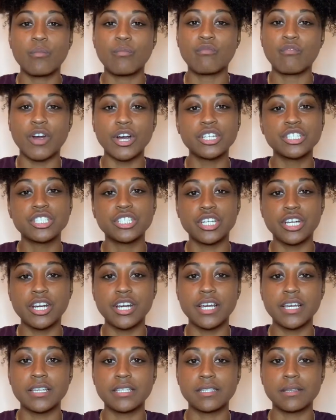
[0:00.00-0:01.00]
First year
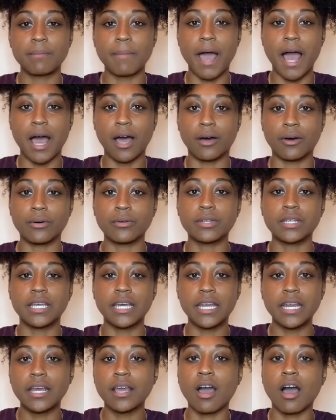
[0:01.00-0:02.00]
is about
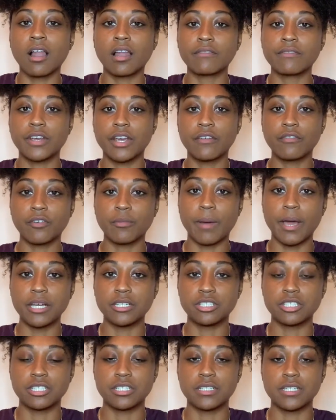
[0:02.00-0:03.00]
getting all of your
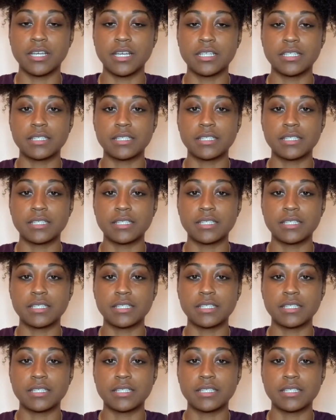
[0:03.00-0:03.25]
information